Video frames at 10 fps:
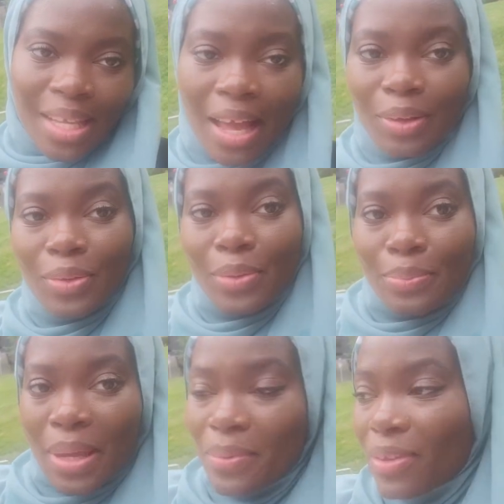I don't know.
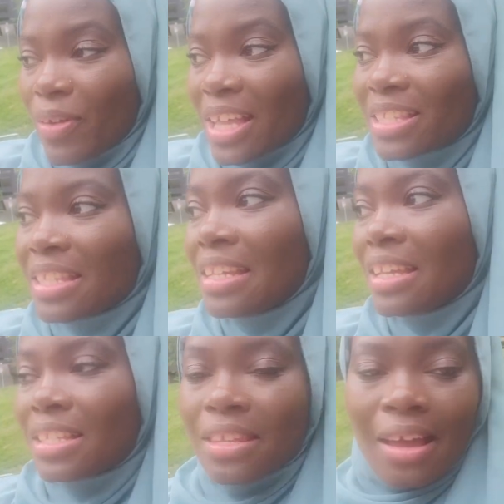Maybe if I see
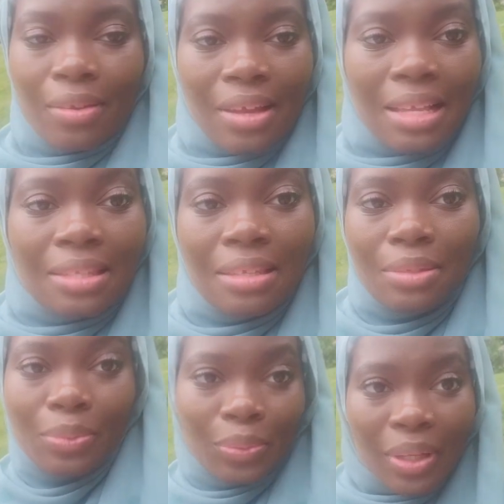see another
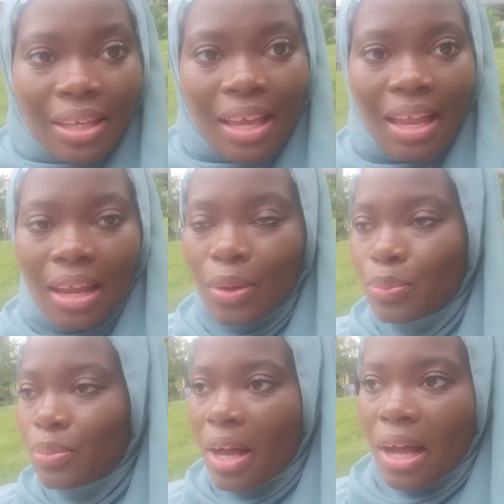scenery and I'll
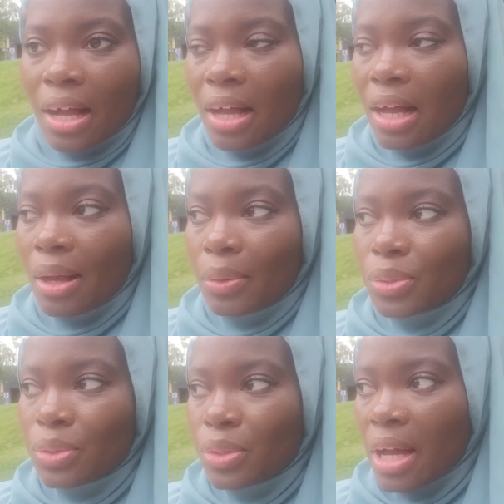I'll
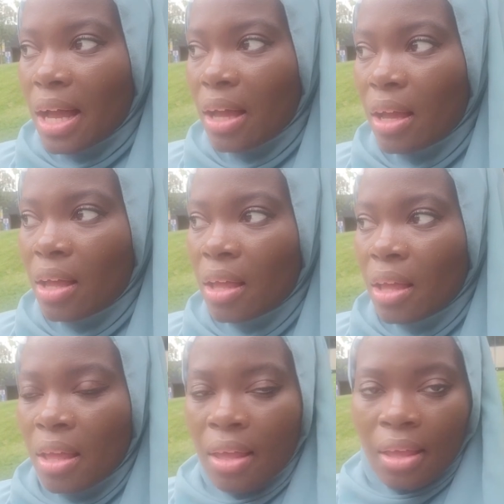do that.
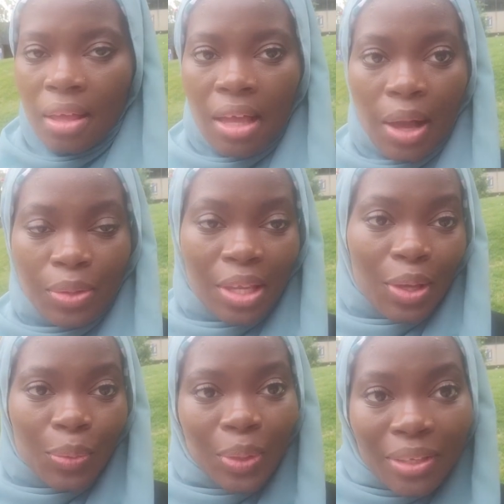I'll take
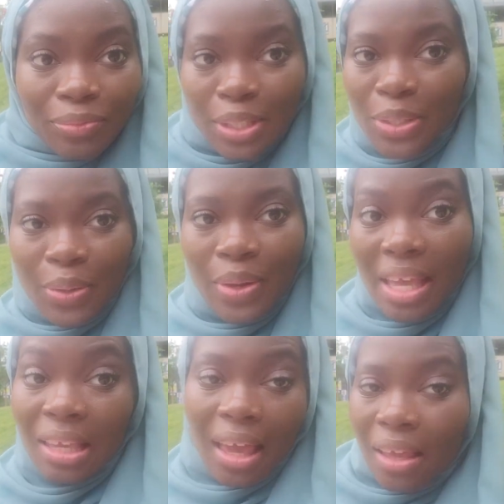a quick video
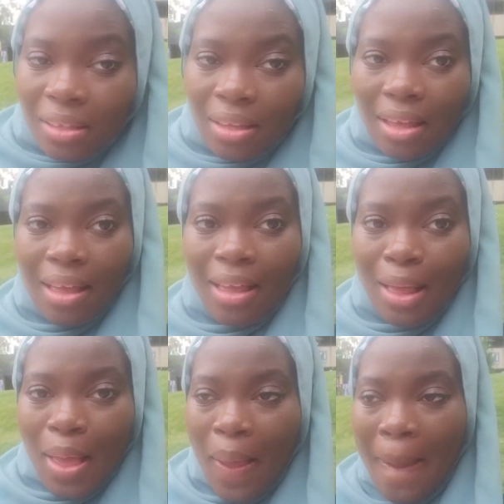again.
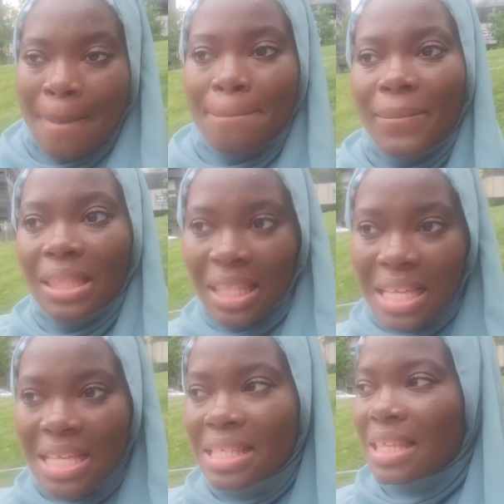But
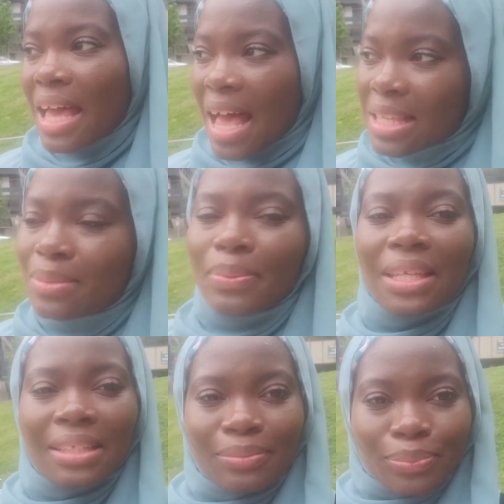this has
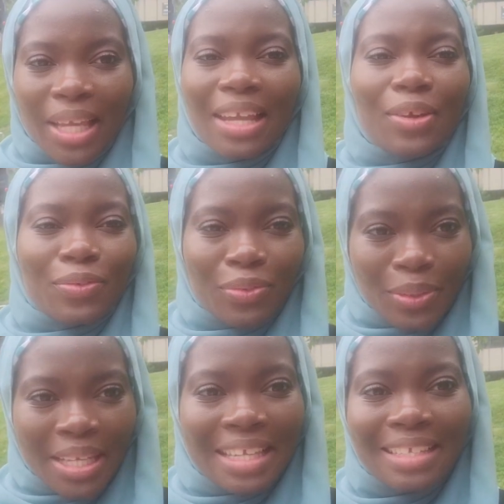been kind of
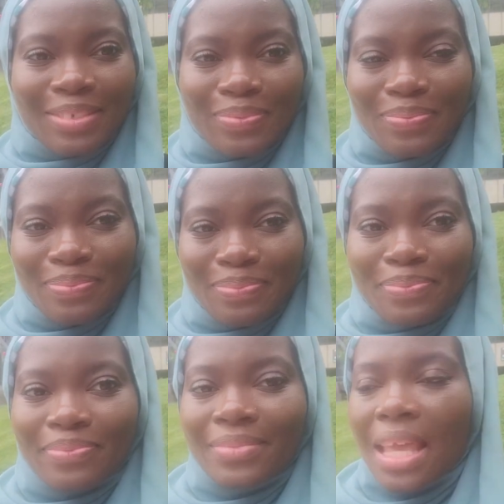freeing,
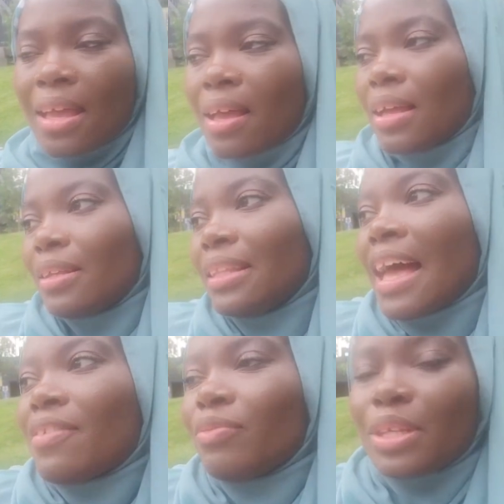
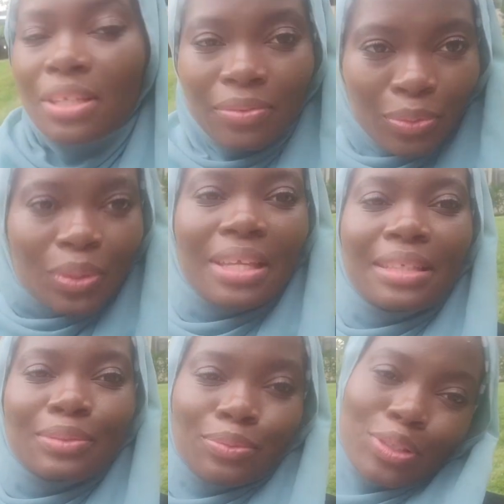lively, freeing,